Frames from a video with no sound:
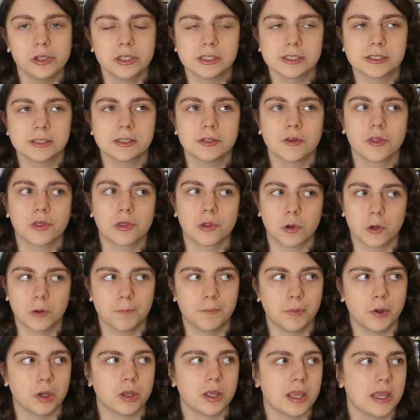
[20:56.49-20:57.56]
This is the third
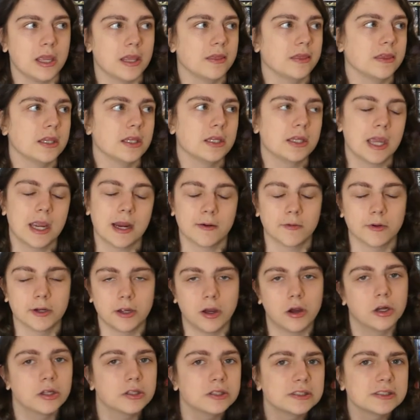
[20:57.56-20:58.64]
book in the Carry
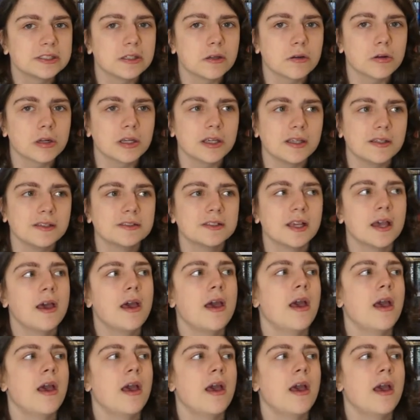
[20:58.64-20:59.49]
On series.